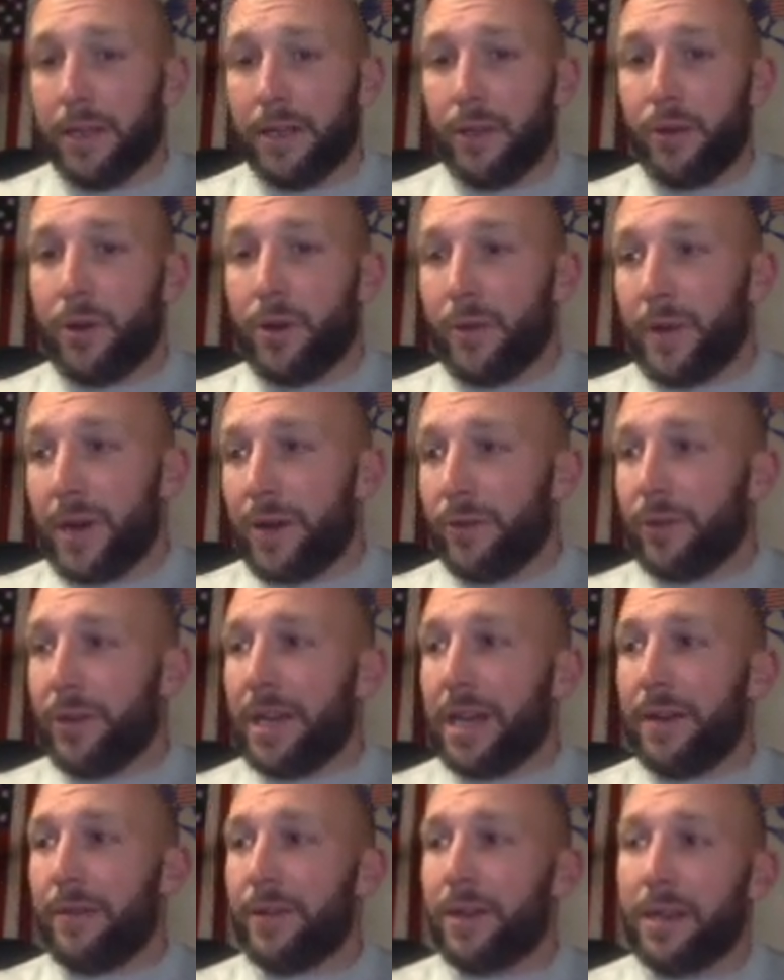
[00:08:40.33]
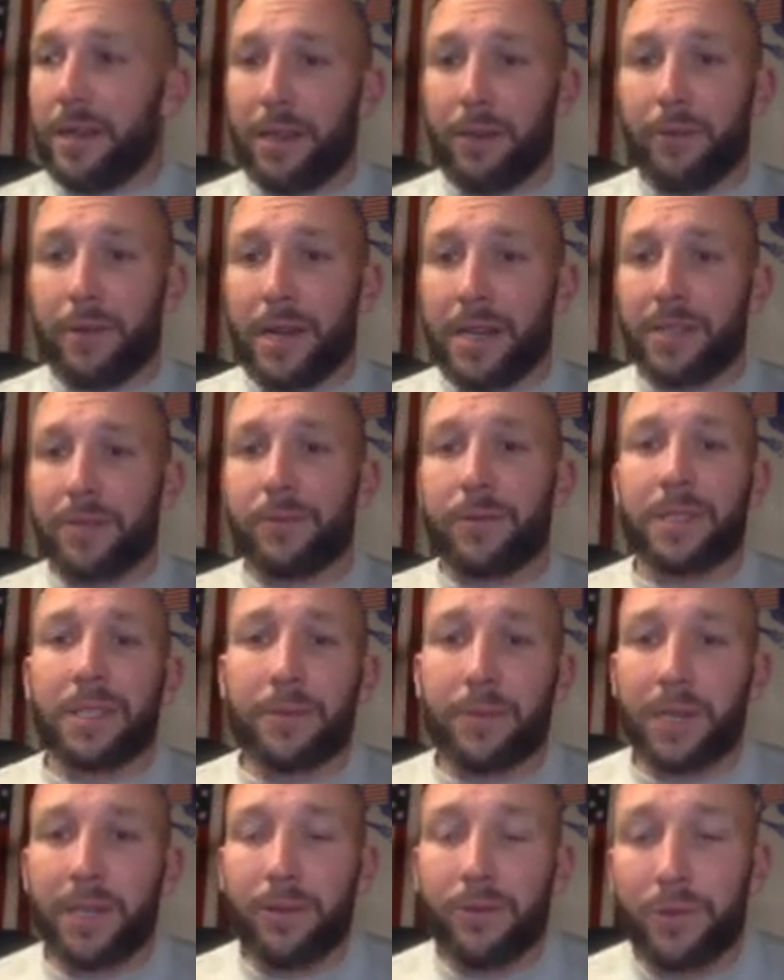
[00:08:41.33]
You go out and you have an interaction with
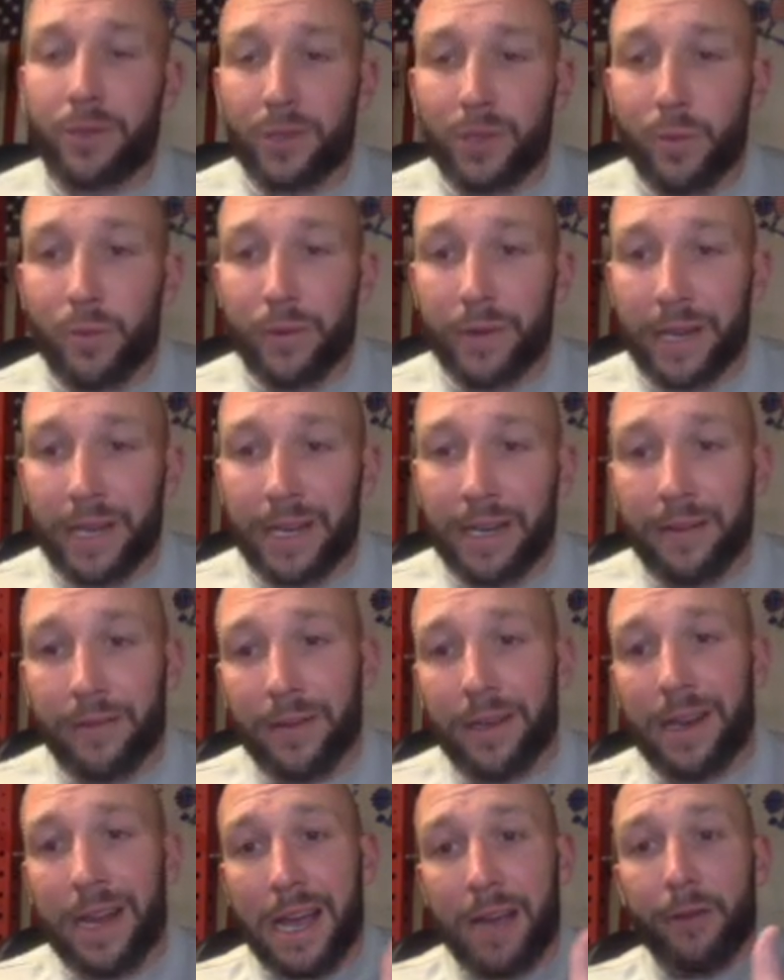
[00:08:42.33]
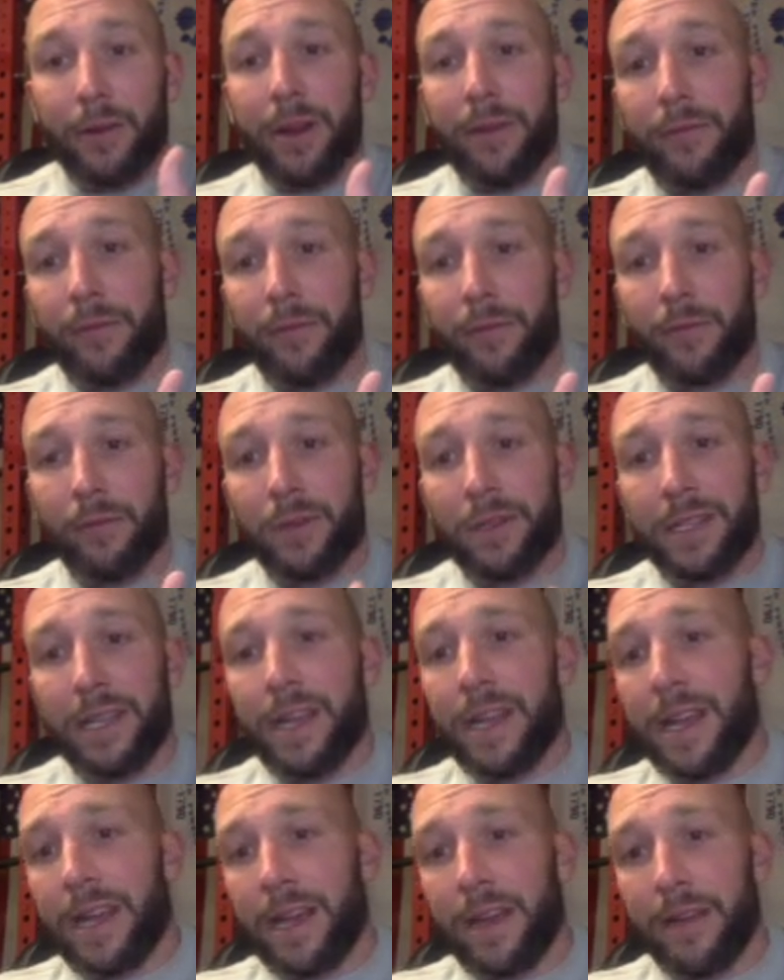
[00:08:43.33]
somebody who's super negative and not grateful for what
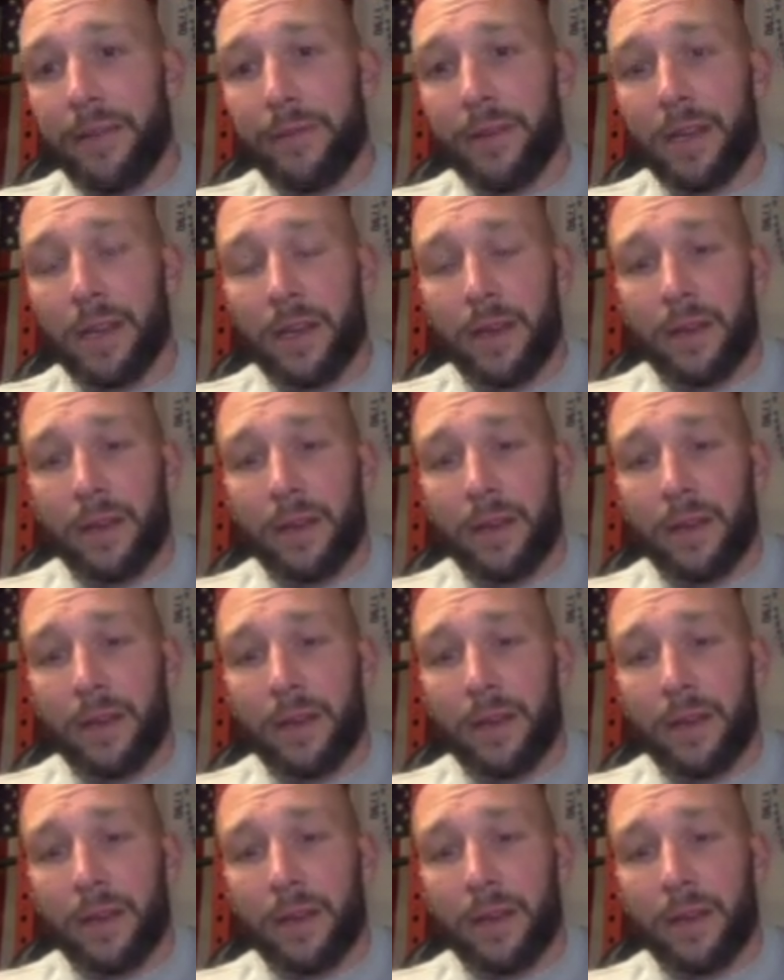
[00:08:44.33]
they have,